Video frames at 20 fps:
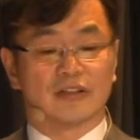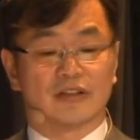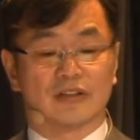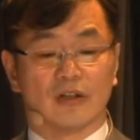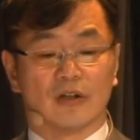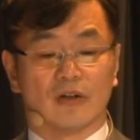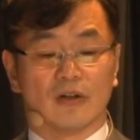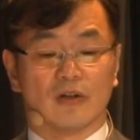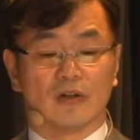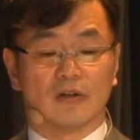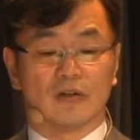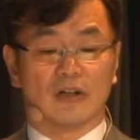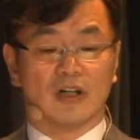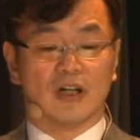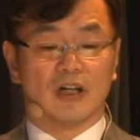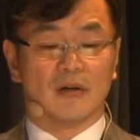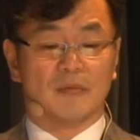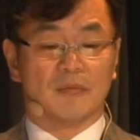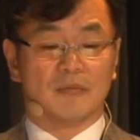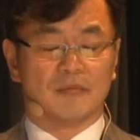
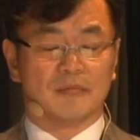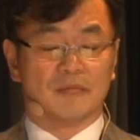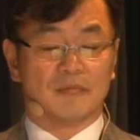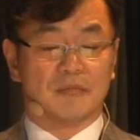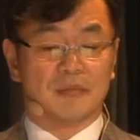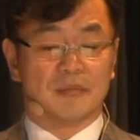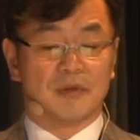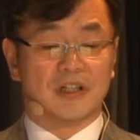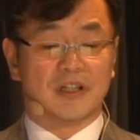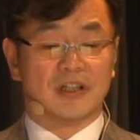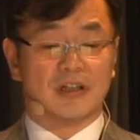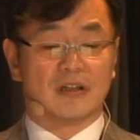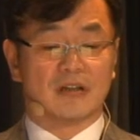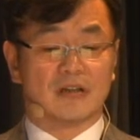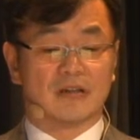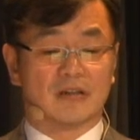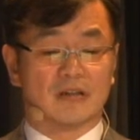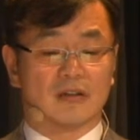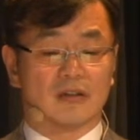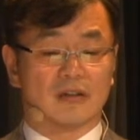So,
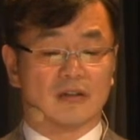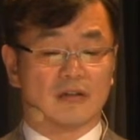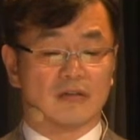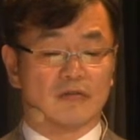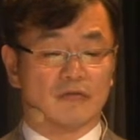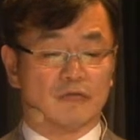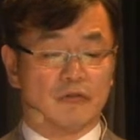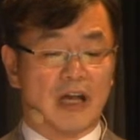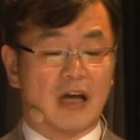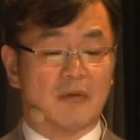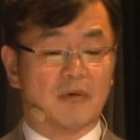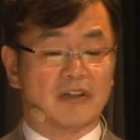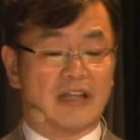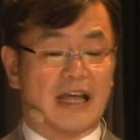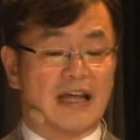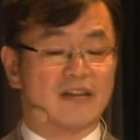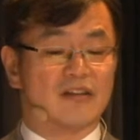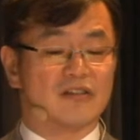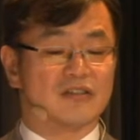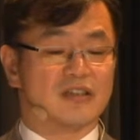and we have a
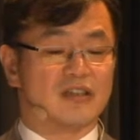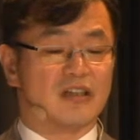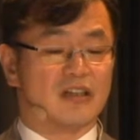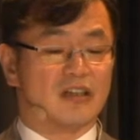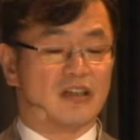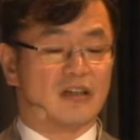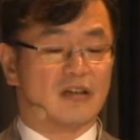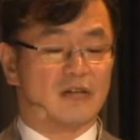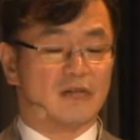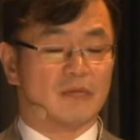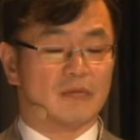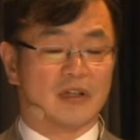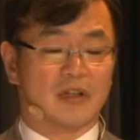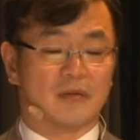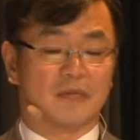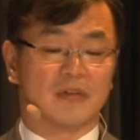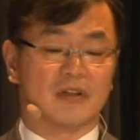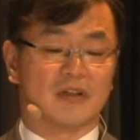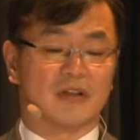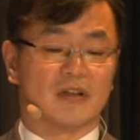tendency,
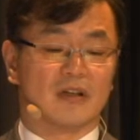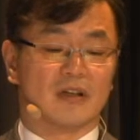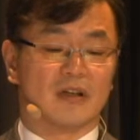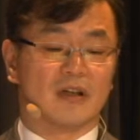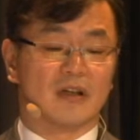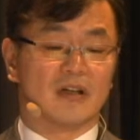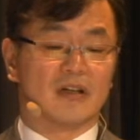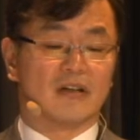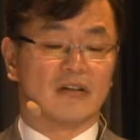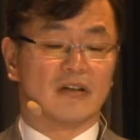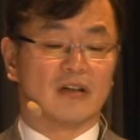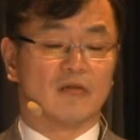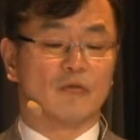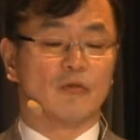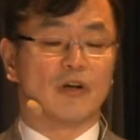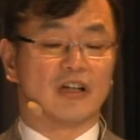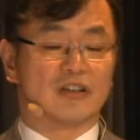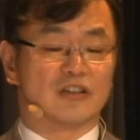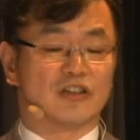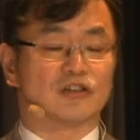I mean,
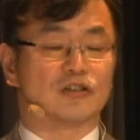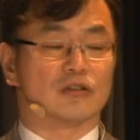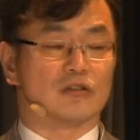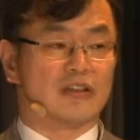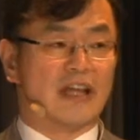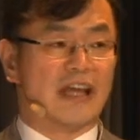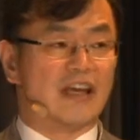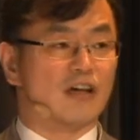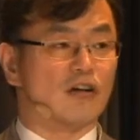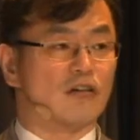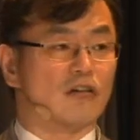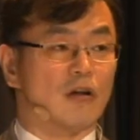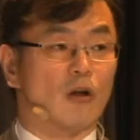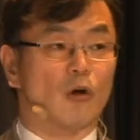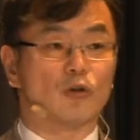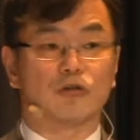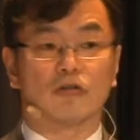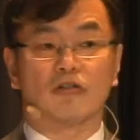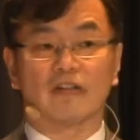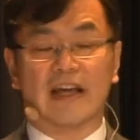we are just taking a
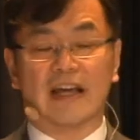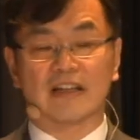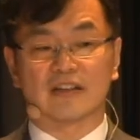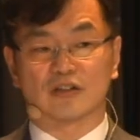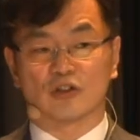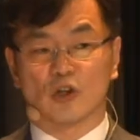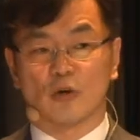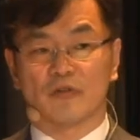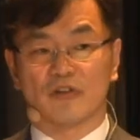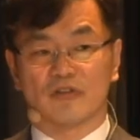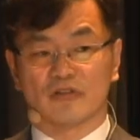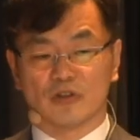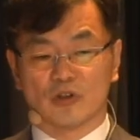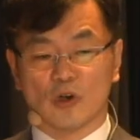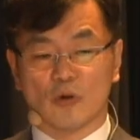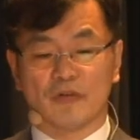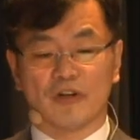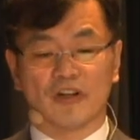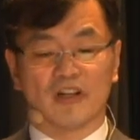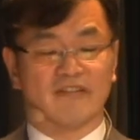close look at
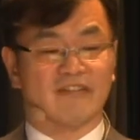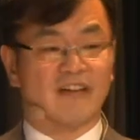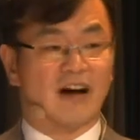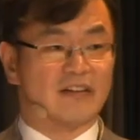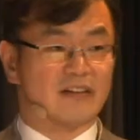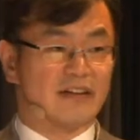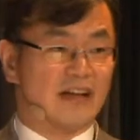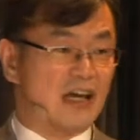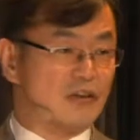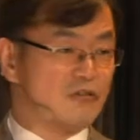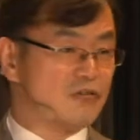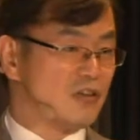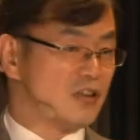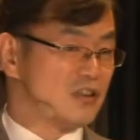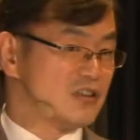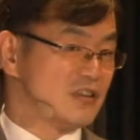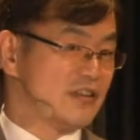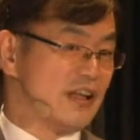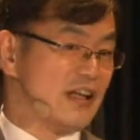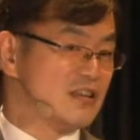software-defined
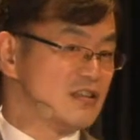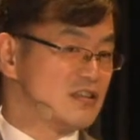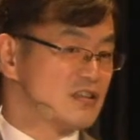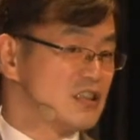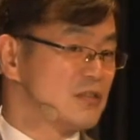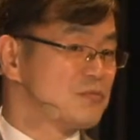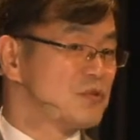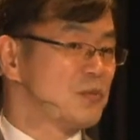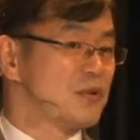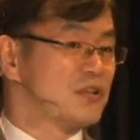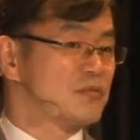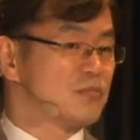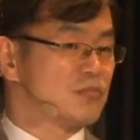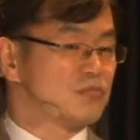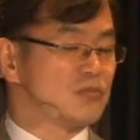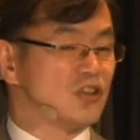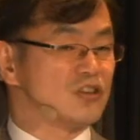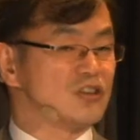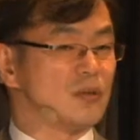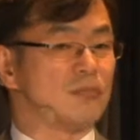network. So that seems to be
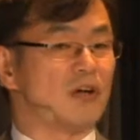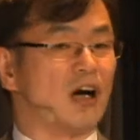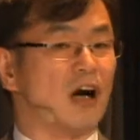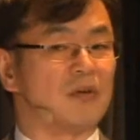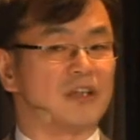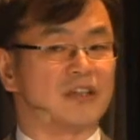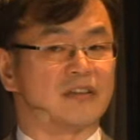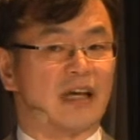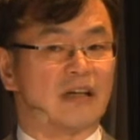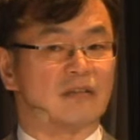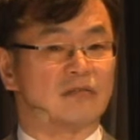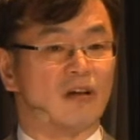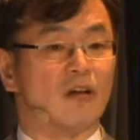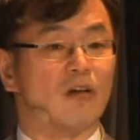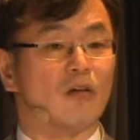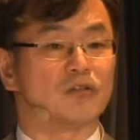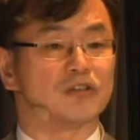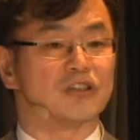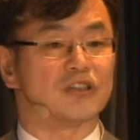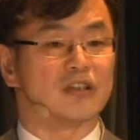such a promising
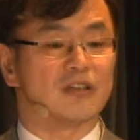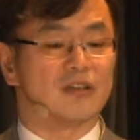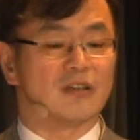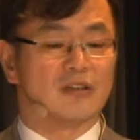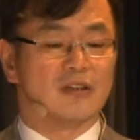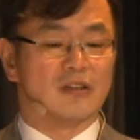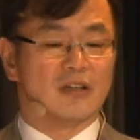technology.